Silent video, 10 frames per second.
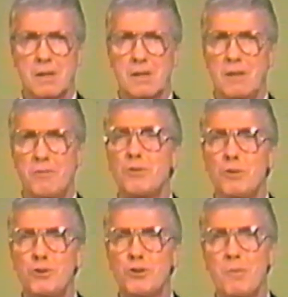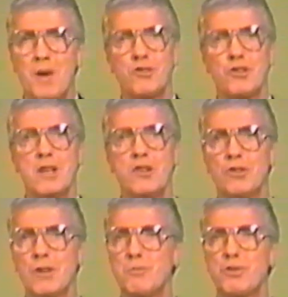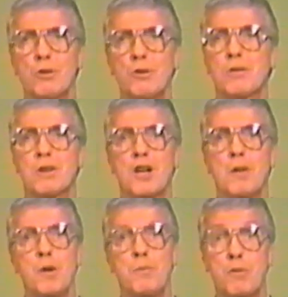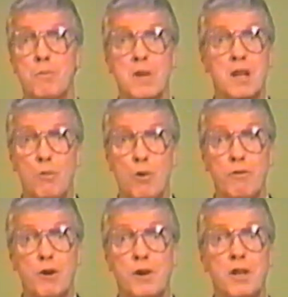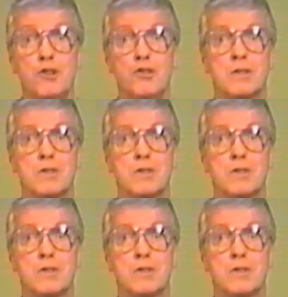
If you use your imagination, I'm sure you can come up with many more variations.